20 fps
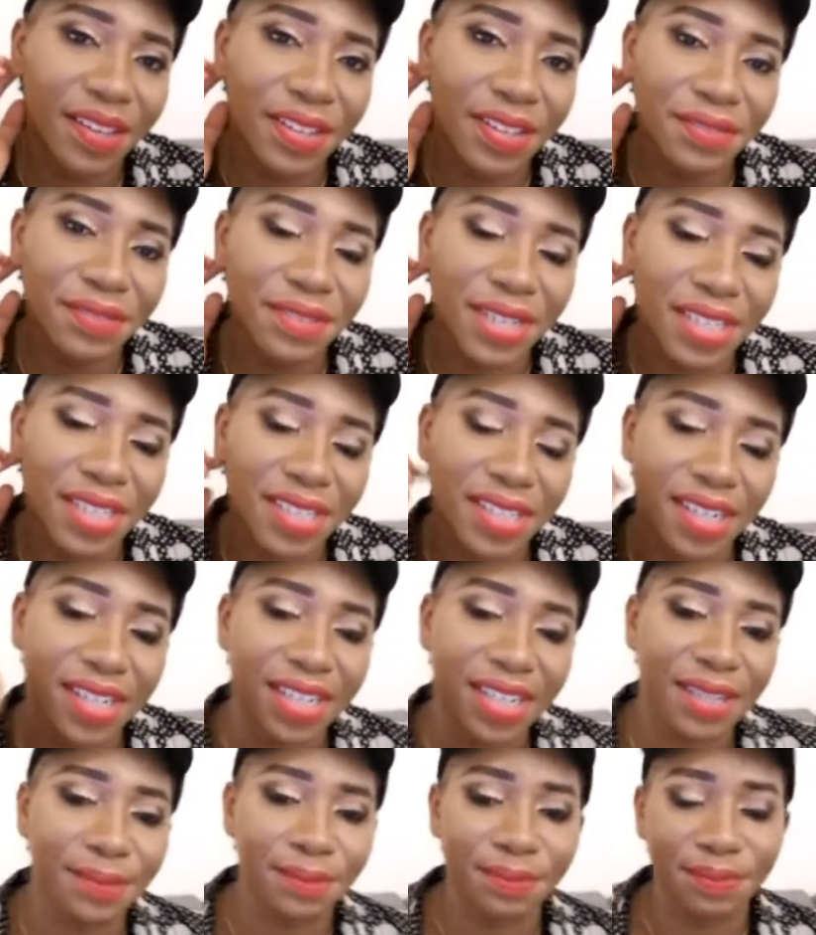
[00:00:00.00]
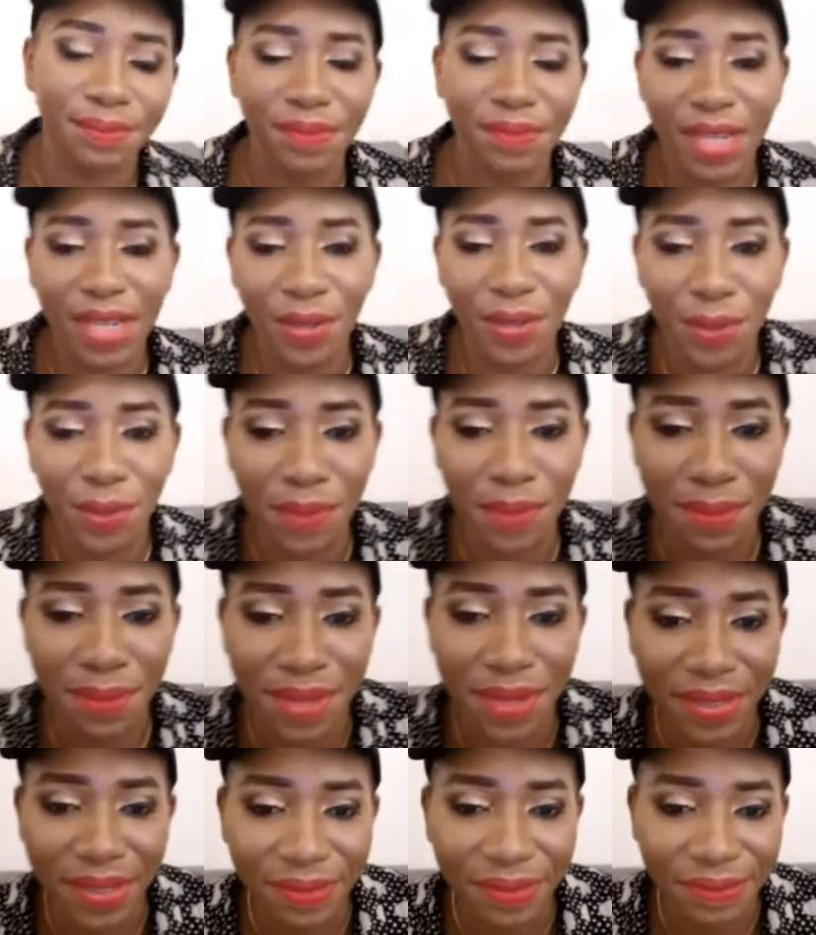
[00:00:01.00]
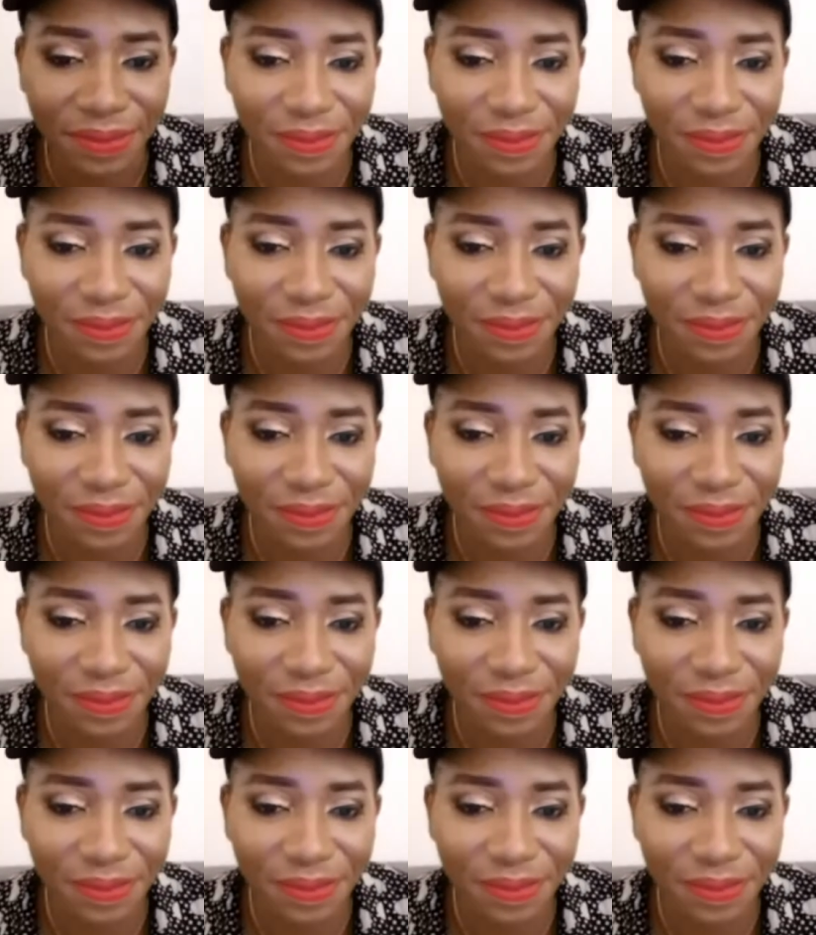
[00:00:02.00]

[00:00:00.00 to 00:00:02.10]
If I try am, man, no me.